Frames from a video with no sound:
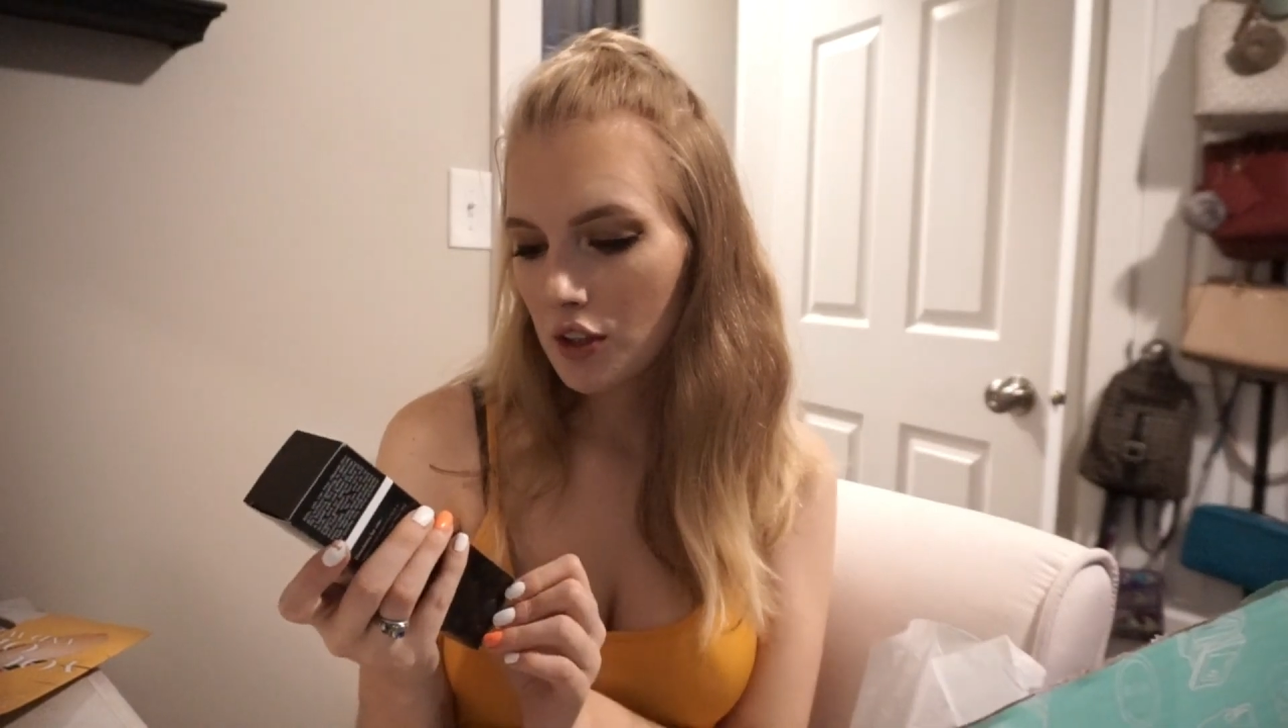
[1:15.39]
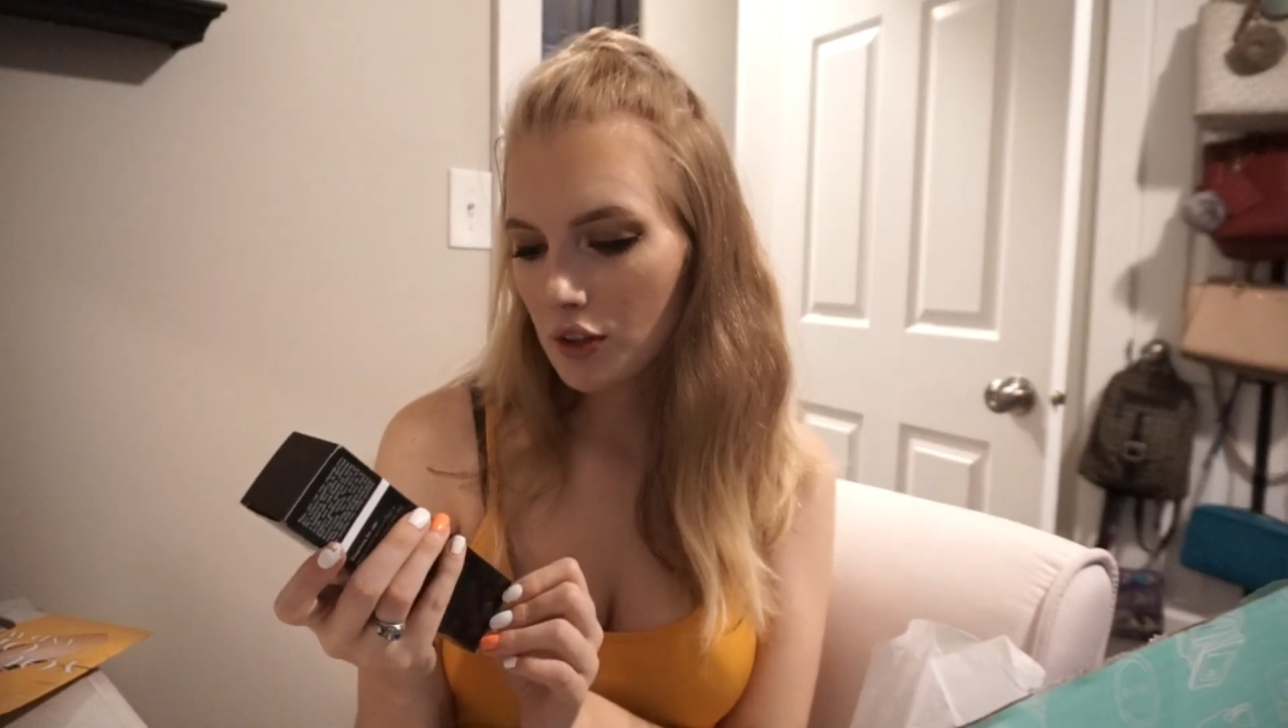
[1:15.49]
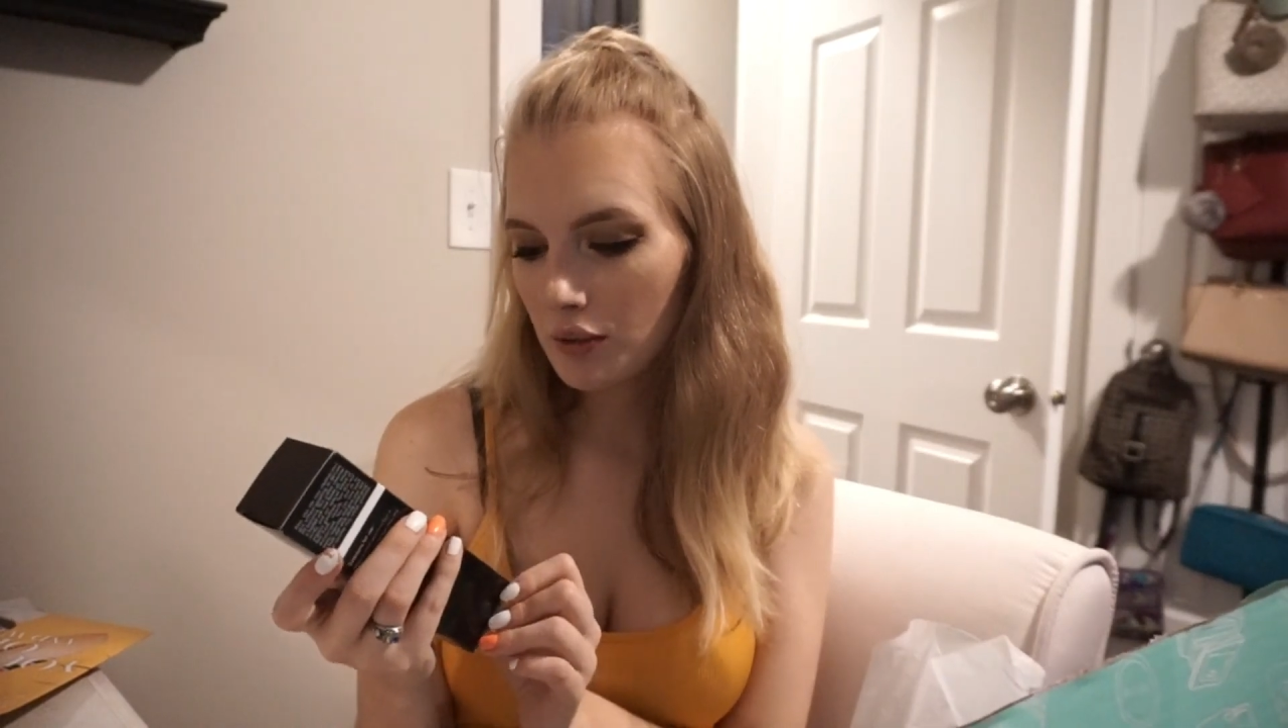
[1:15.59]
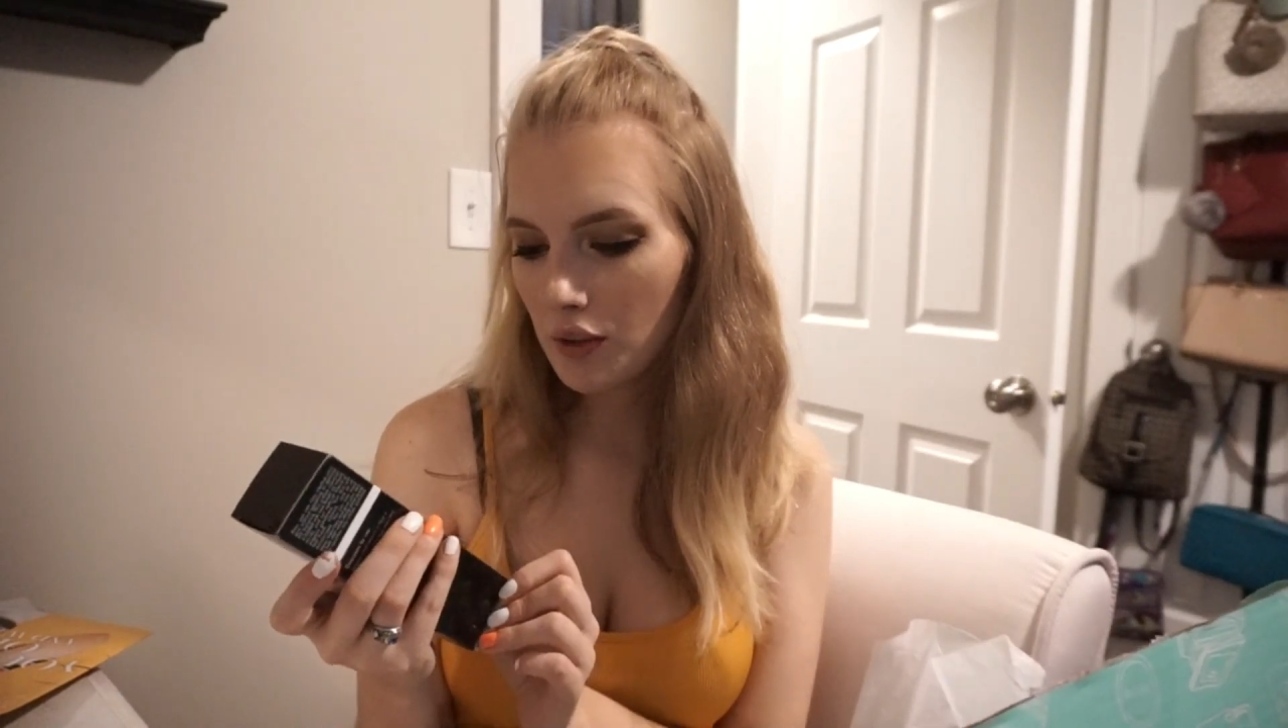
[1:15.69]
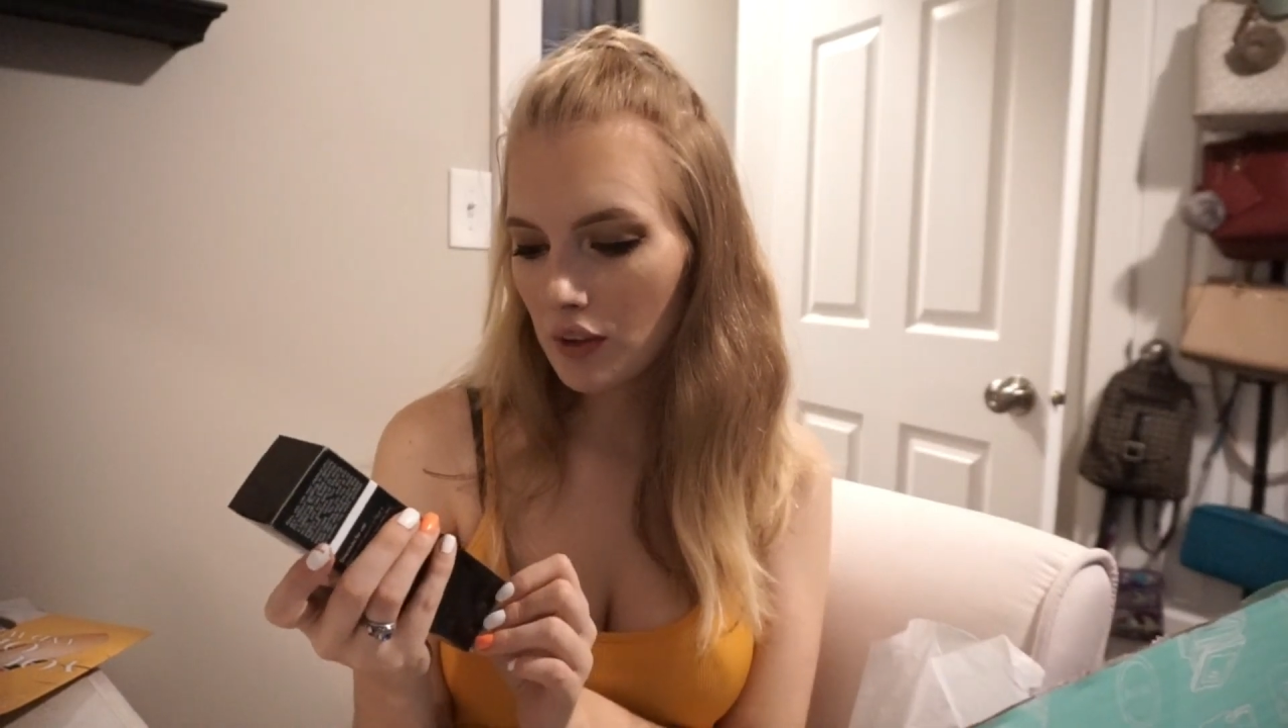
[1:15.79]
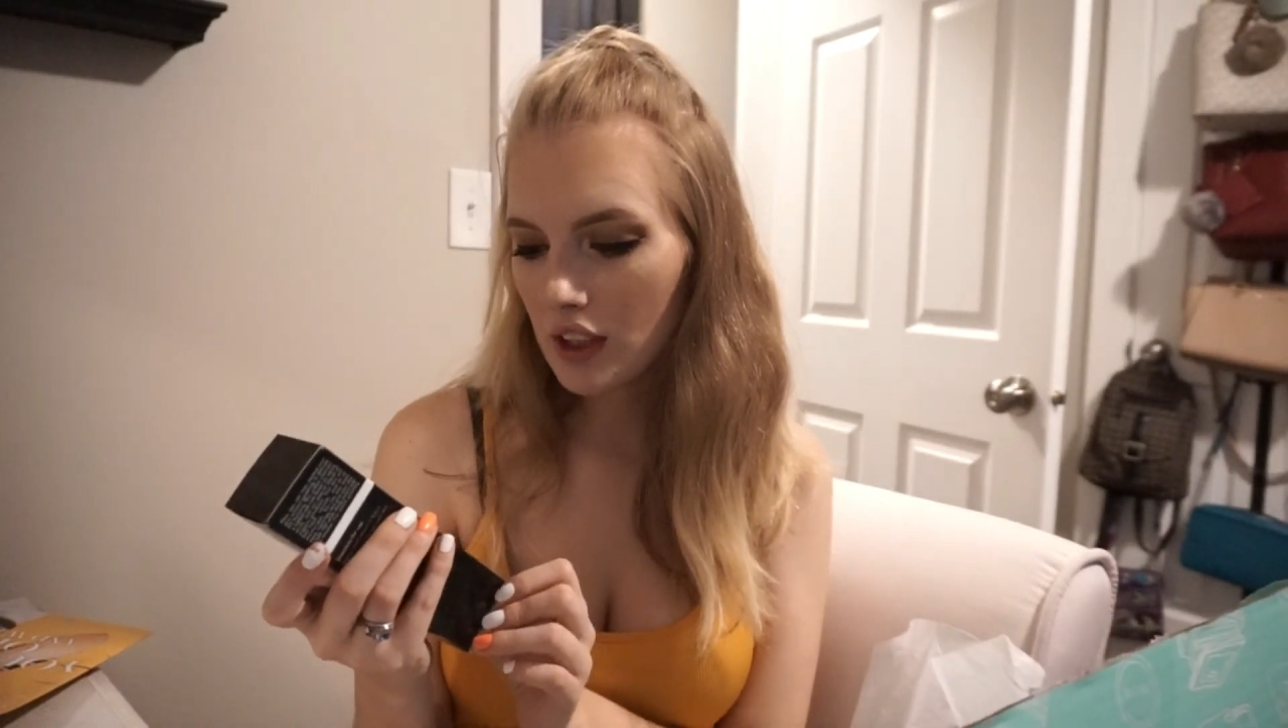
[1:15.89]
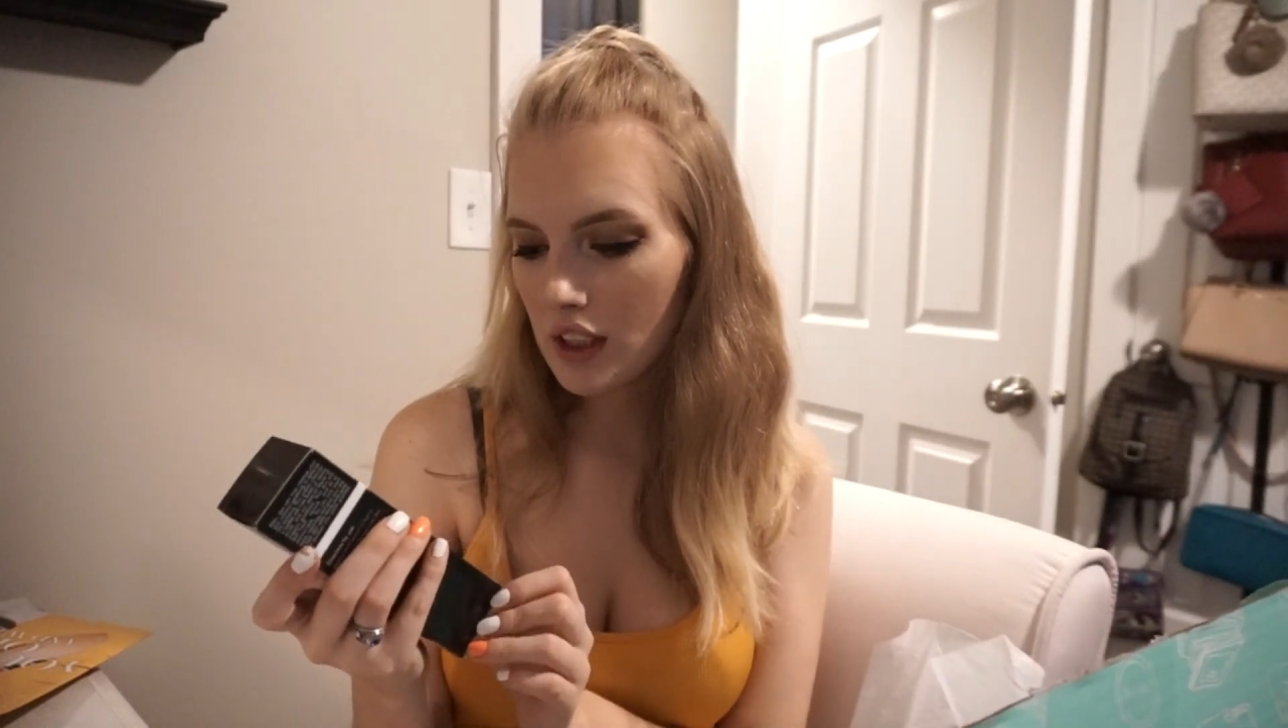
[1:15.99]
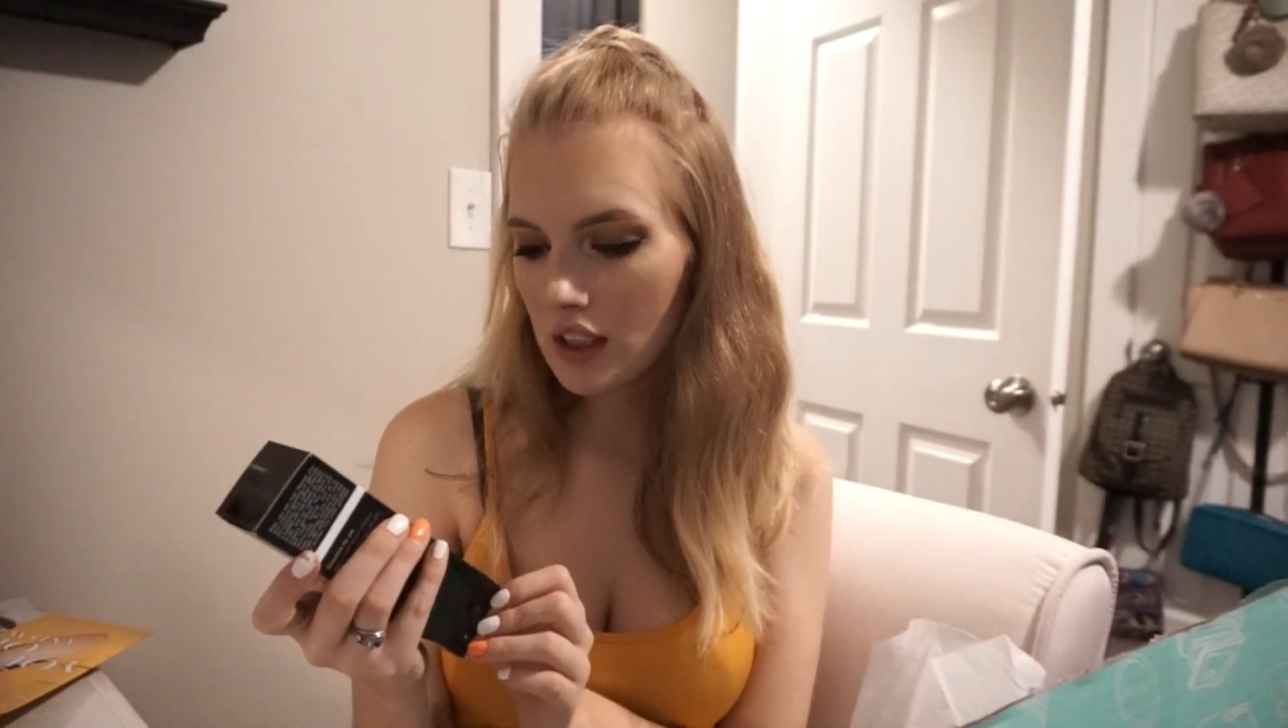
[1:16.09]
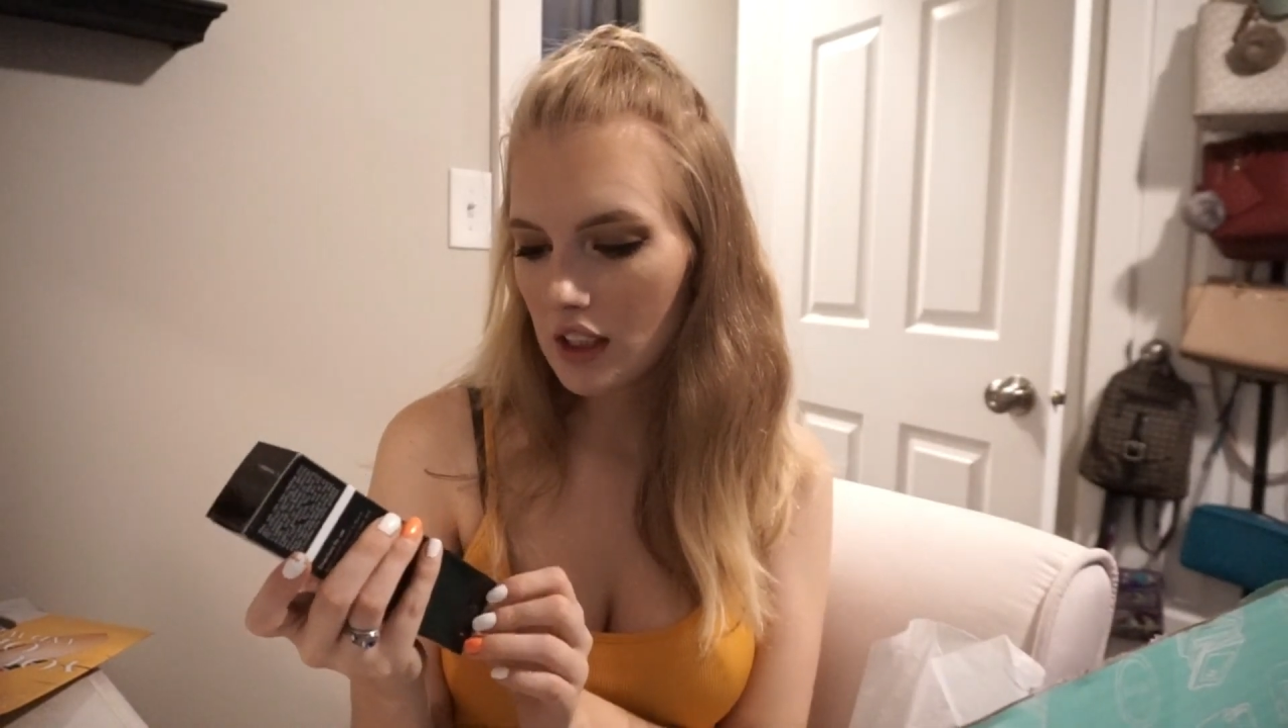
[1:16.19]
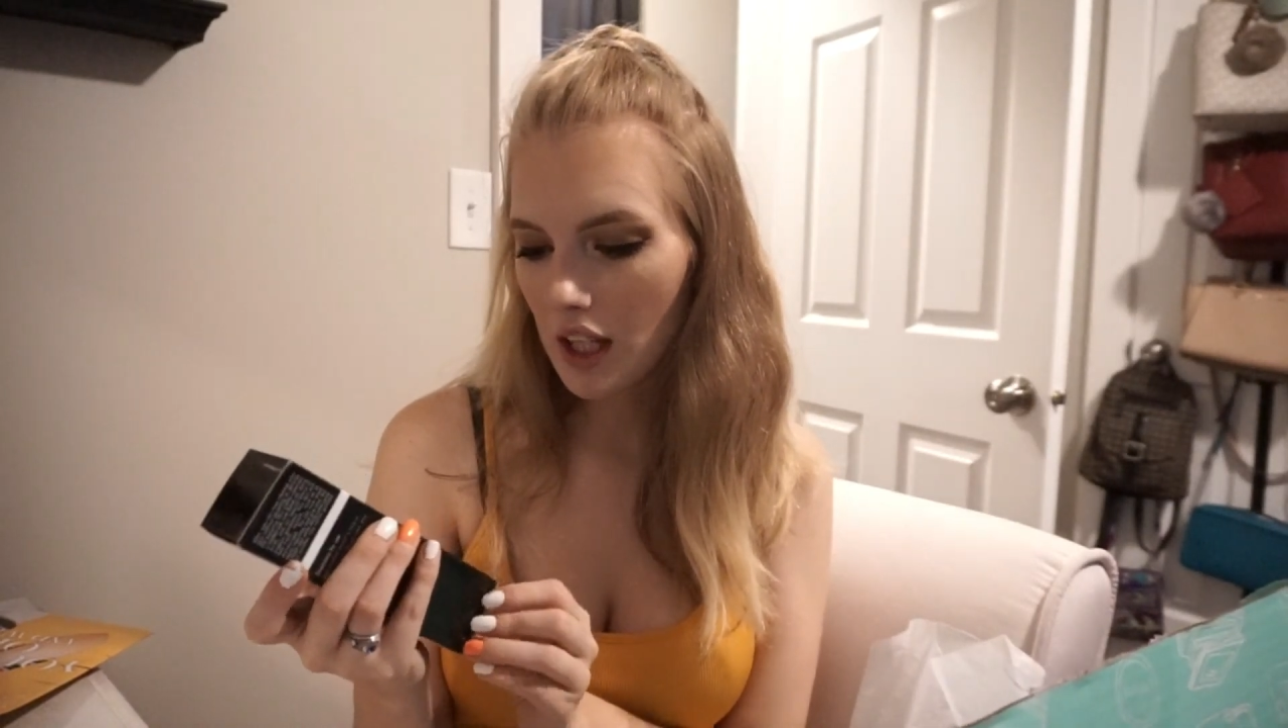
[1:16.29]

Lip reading: smoothens